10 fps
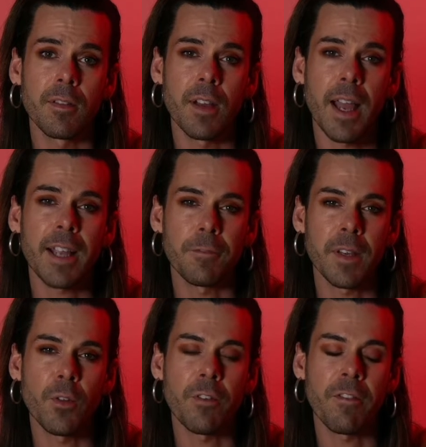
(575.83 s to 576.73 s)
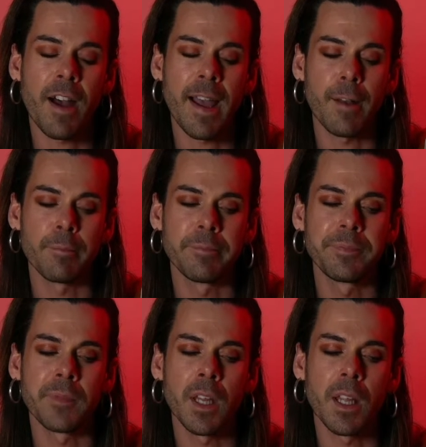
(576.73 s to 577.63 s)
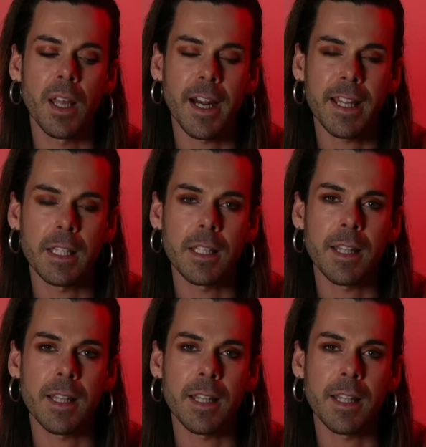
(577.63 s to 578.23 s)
I can feel the fire, and I think